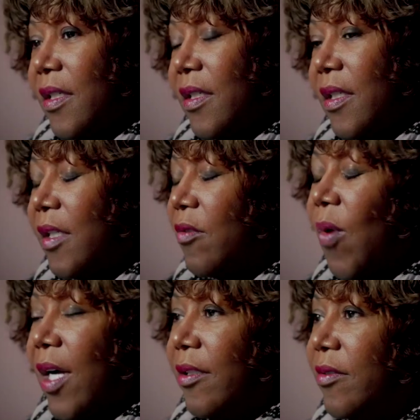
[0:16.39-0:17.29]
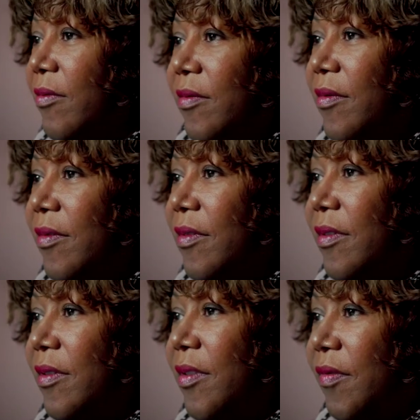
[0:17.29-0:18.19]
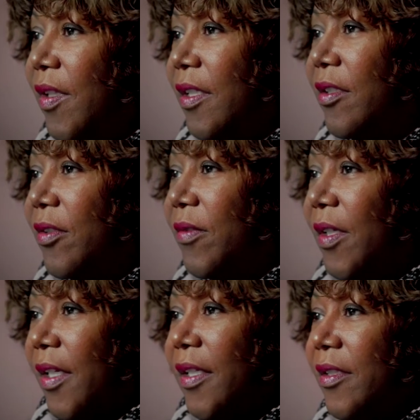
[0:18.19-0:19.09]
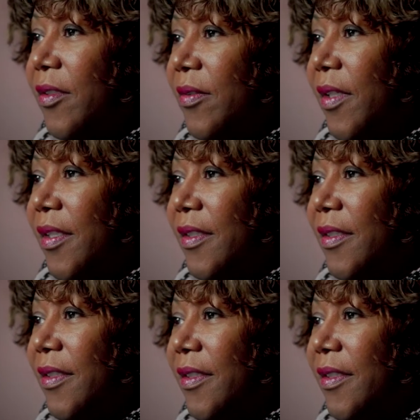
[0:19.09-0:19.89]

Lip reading: think, wow, if they can do that, I can do that.